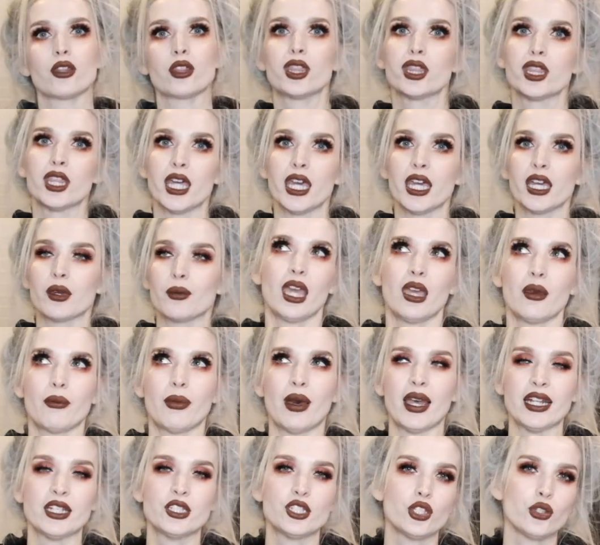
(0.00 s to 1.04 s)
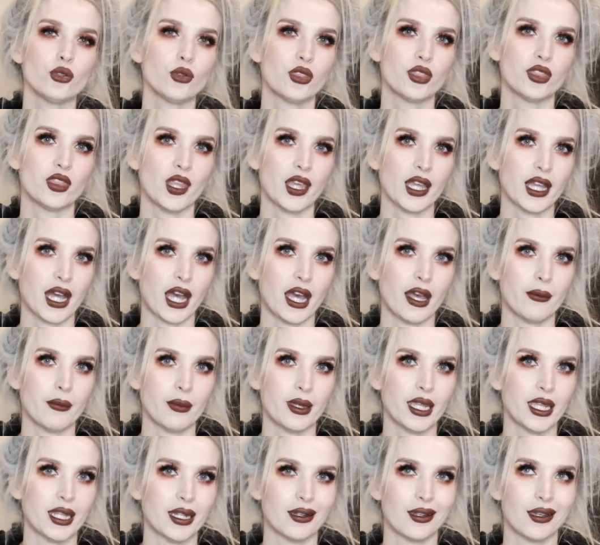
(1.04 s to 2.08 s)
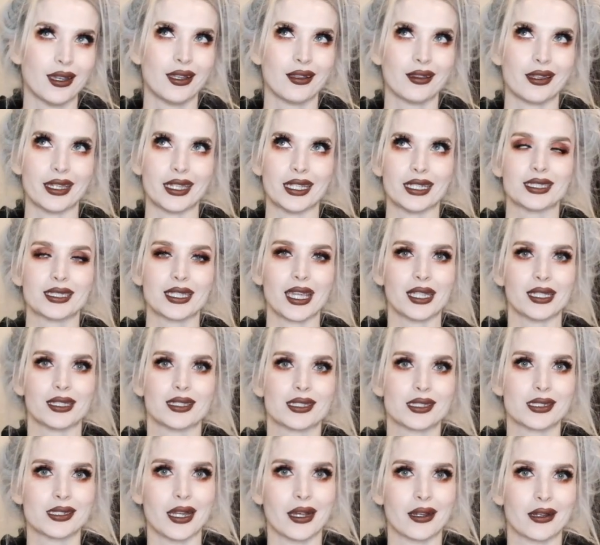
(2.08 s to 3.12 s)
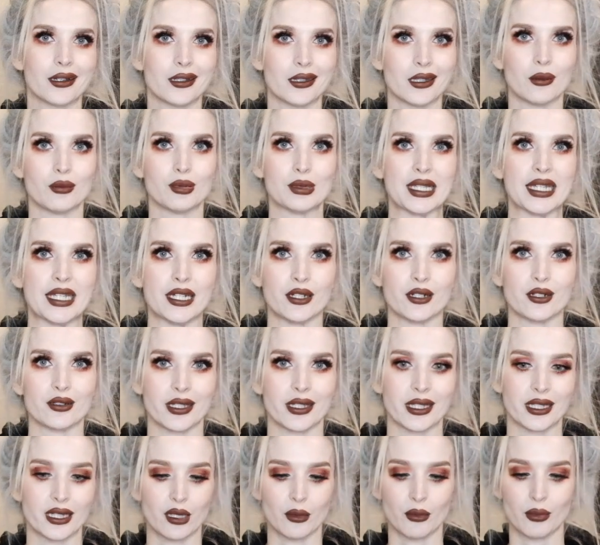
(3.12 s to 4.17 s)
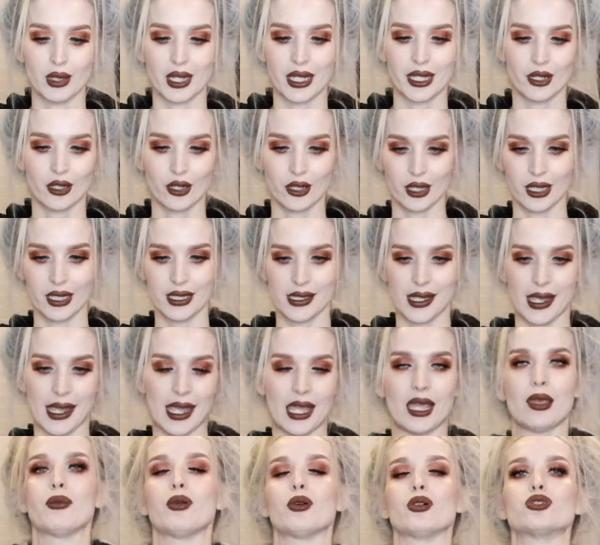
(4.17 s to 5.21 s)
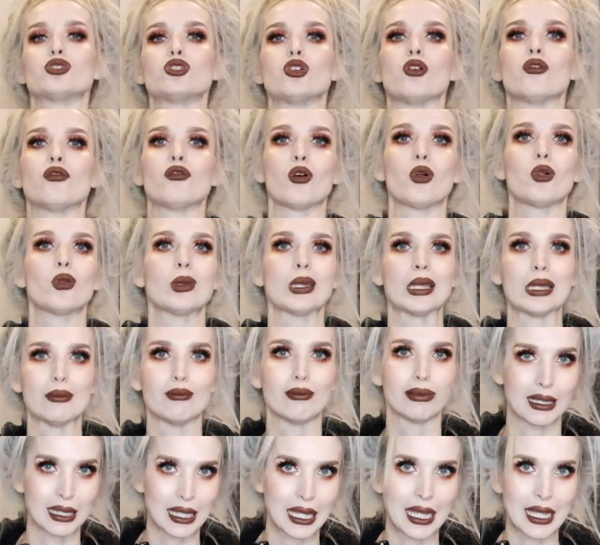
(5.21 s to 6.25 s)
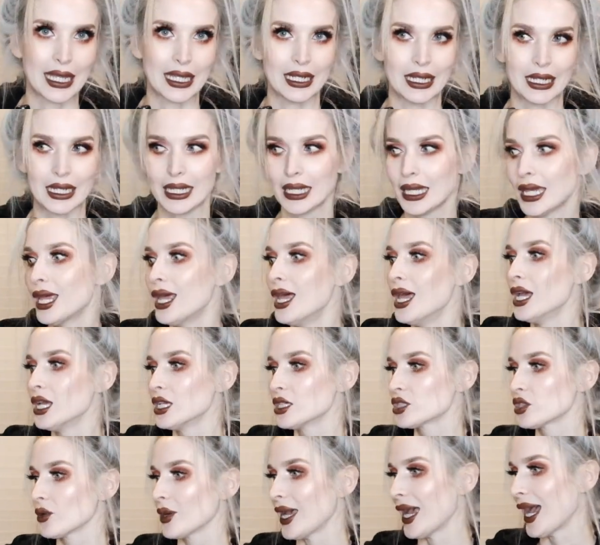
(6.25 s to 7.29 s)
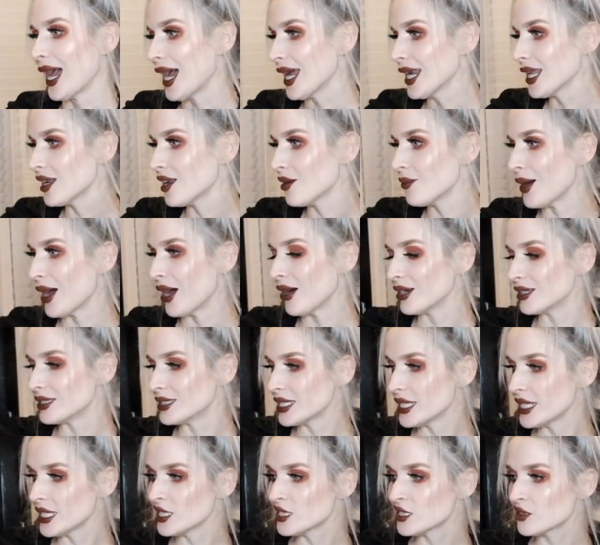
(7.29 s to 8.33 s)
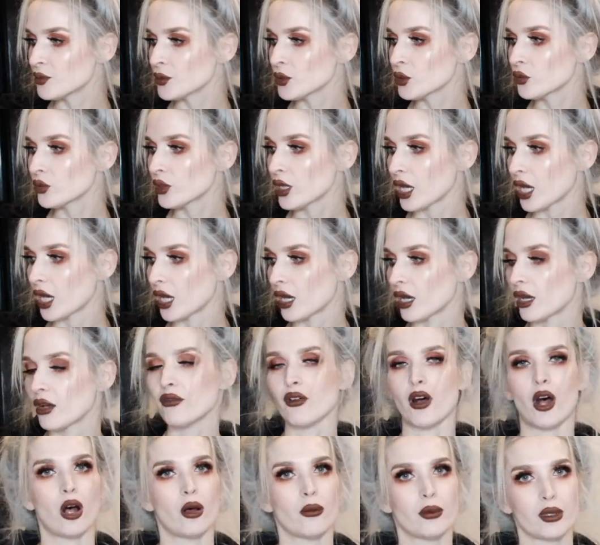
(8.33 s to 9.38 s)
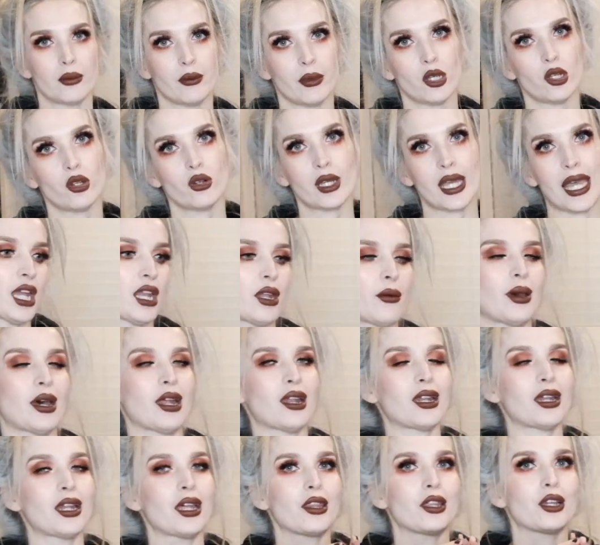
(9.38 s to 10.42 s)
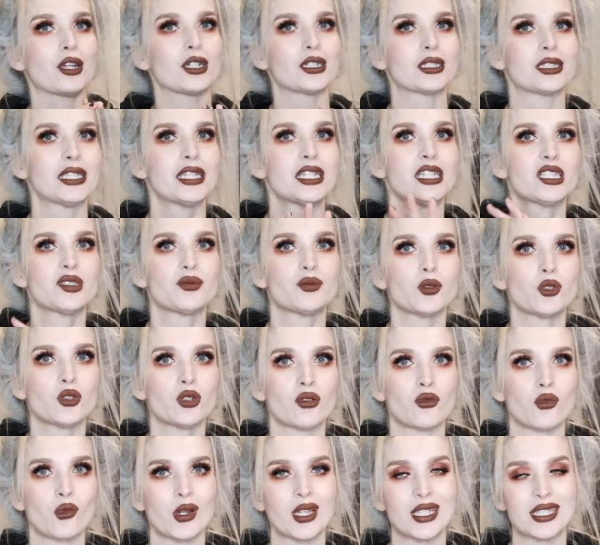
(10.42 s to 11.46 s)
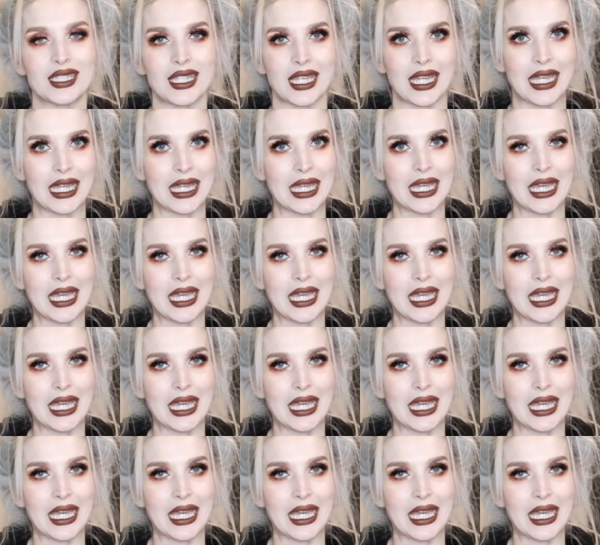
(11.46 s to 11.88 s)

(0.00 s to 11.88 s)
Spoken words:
thick, and by too thick I mean like it's getting stuck in the blender, like the blender isn't able to fully blend. So I added about a teaspoon of almond milk and about another teaspoon of whiskey.